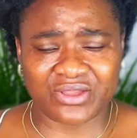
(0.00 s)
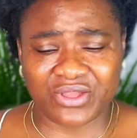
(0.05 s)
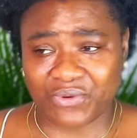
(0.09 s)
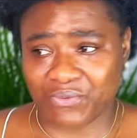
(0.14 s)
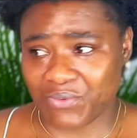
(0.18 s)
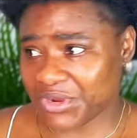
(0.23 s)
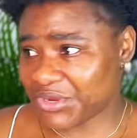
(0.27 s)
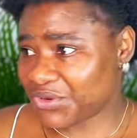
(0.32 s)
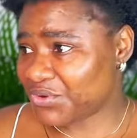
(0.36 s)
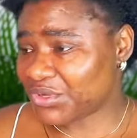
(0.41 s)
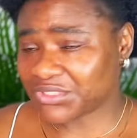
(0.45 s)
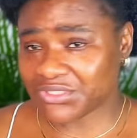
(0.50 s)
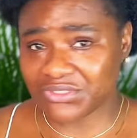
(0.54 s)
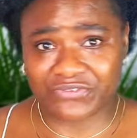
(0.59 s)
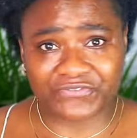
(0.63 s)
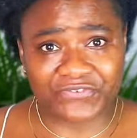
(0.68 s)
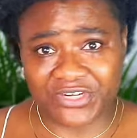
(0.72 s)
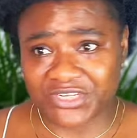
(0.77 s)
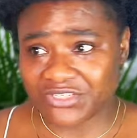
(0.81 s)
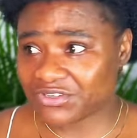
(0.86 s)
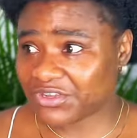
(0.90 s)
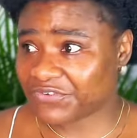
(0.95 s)
When you go to the
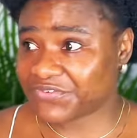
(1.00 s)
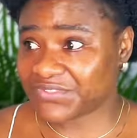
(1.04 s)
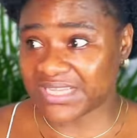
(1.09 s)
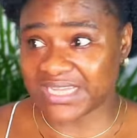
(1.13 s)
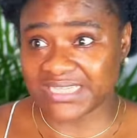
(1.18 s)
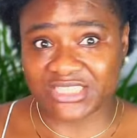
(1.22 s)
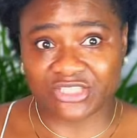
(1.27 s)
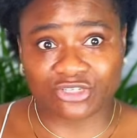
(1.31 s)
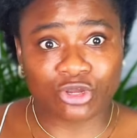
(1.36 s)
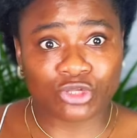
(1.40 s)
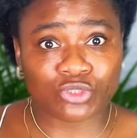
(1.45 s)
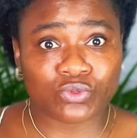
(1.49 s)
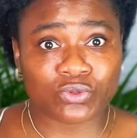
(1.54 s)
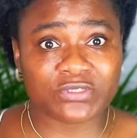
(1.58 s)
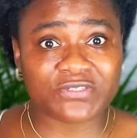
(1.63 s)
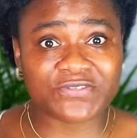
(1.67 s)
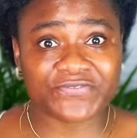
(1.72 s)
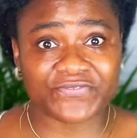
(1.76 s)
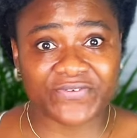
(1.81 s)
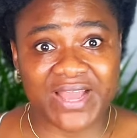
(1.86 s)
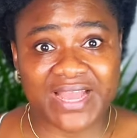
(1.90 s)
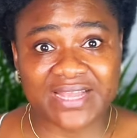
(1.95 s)
foreign office and see all
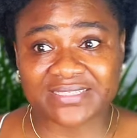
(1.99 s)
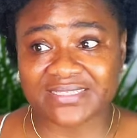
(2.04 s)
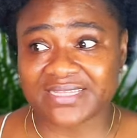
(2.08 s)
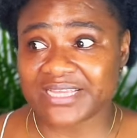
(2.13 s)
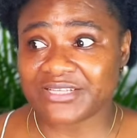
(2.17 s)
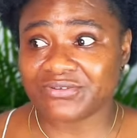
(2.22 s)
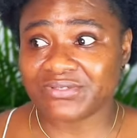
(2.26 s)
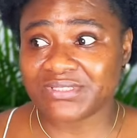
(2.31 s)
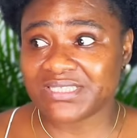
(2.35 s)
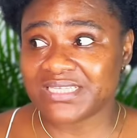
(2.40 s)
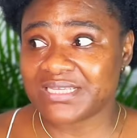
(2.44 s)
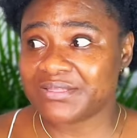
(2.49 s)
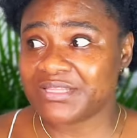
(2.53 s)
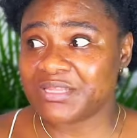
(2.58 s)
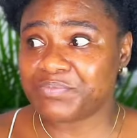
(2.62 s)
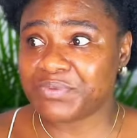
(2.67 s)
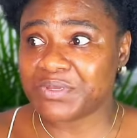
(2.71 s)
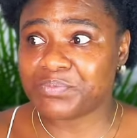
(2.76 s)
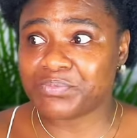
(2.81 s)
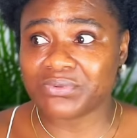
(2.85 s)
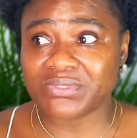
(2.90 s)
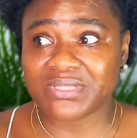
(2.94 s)
those files, that you see the
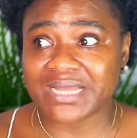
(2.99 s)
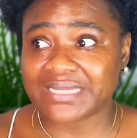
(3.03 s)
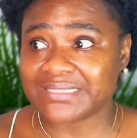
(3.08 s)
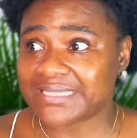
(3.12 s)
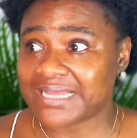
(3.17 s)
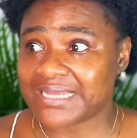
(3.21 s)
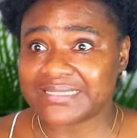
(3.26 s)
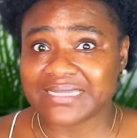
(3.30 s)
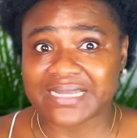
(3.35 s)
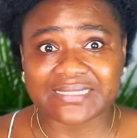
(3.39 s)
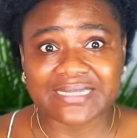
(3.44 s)
people that are there,